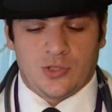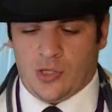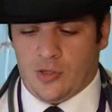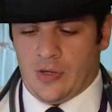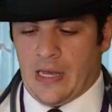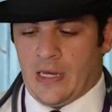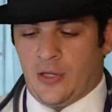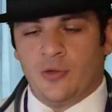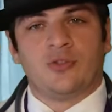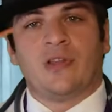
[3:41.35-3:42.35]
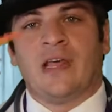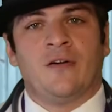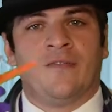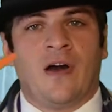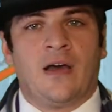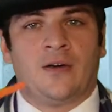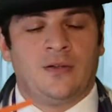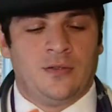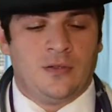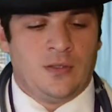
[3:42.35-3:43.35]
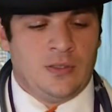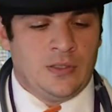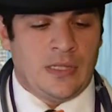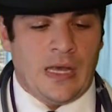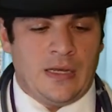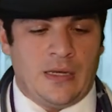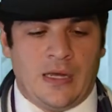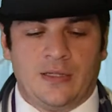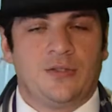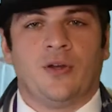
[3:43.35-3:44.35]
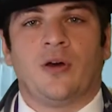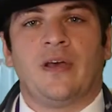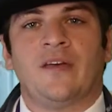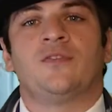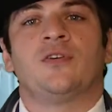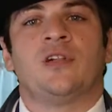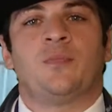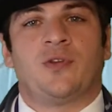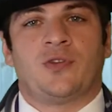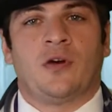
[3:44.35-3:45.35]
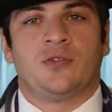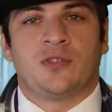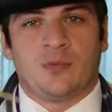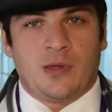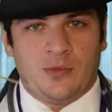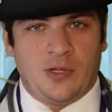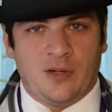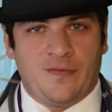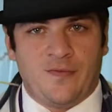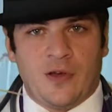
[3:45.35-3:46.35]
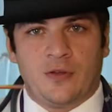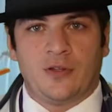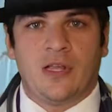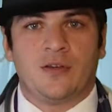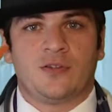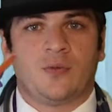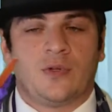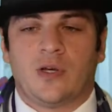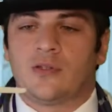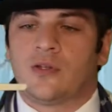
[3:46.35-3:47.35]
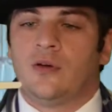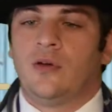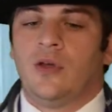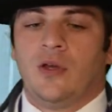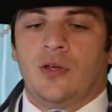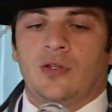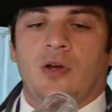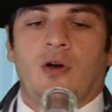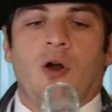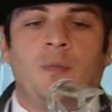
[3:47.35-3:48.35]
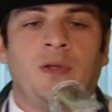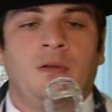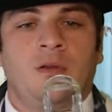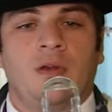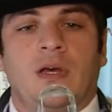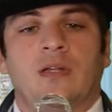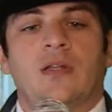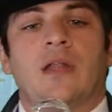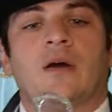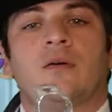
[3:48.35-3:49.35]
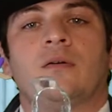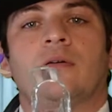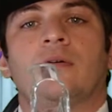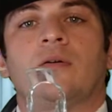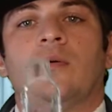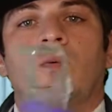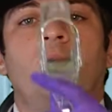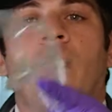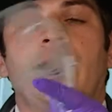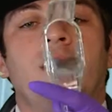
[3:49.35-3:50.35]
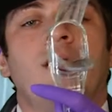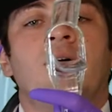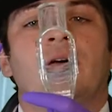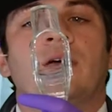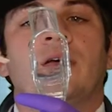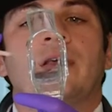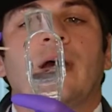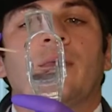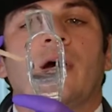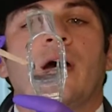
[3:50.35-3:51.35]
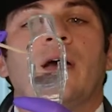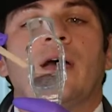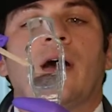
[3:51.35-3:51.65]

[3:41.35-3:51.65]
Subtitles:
So, I got to use a nail file that I... You know, after you clip your toes, sometimes you got to file your nails and whatnot. So open. And now, wider. Yep.